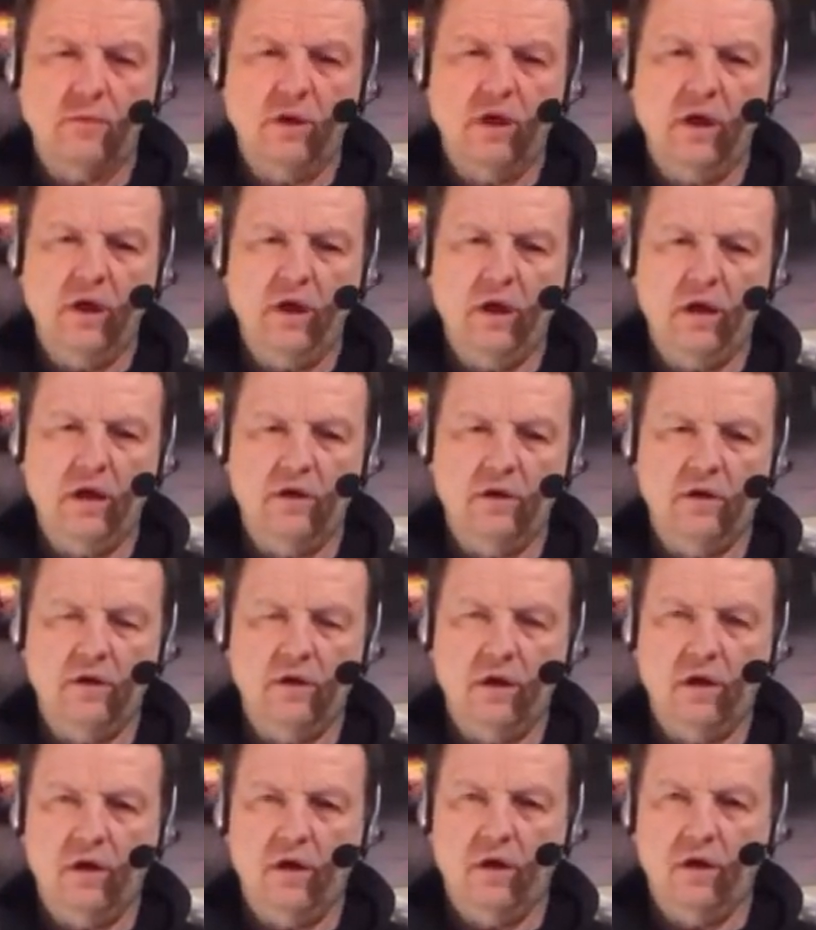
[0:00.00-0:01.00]
And
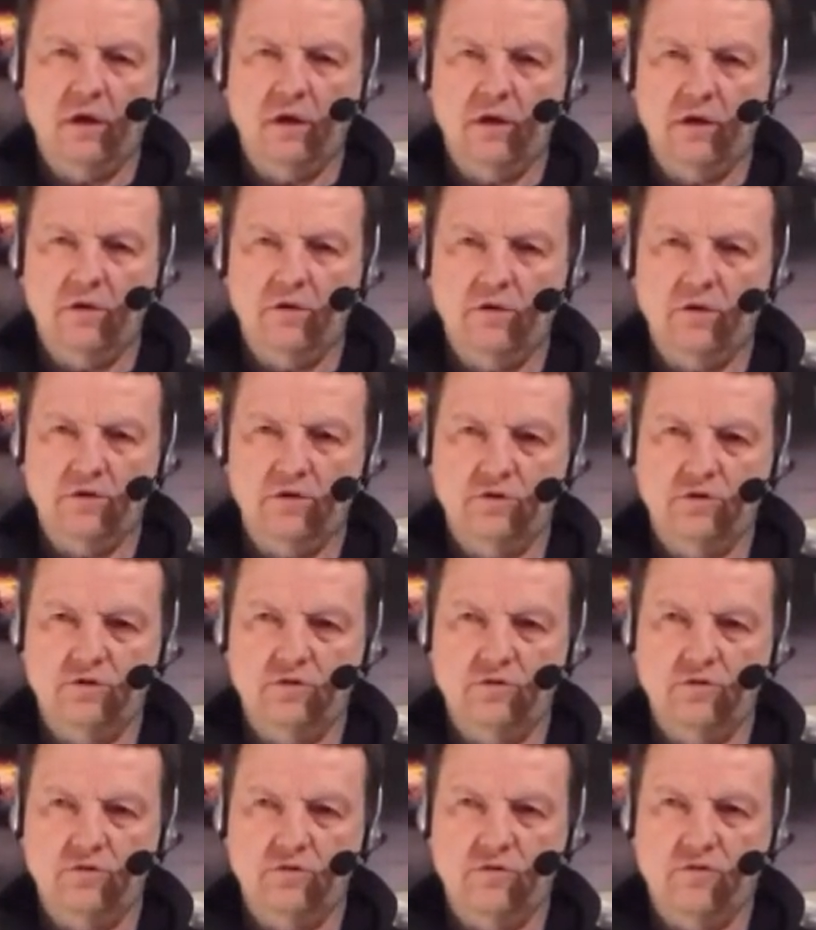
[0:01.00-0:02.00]
the
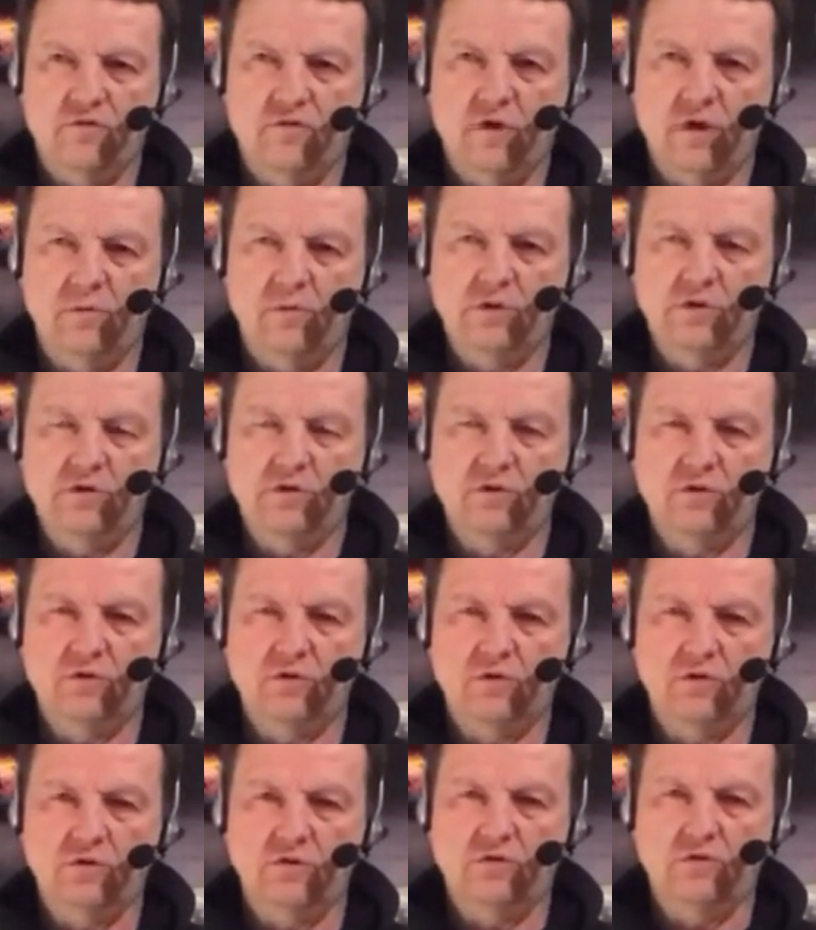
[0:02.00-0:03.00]

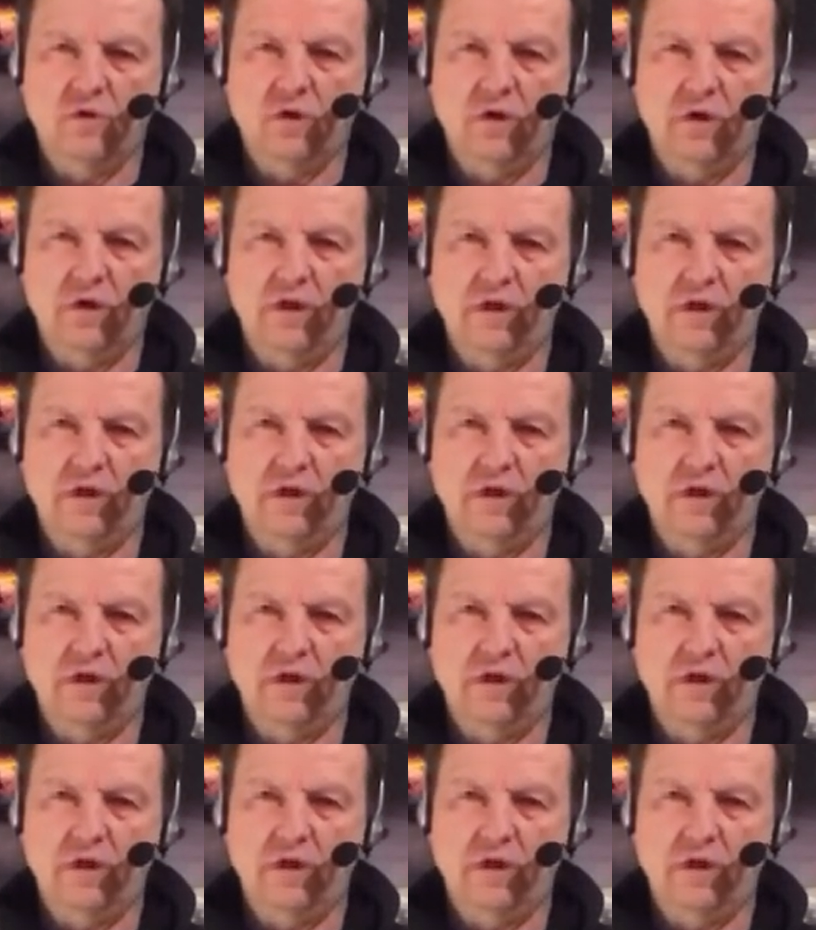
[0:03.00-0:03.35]
pharmaceutical drug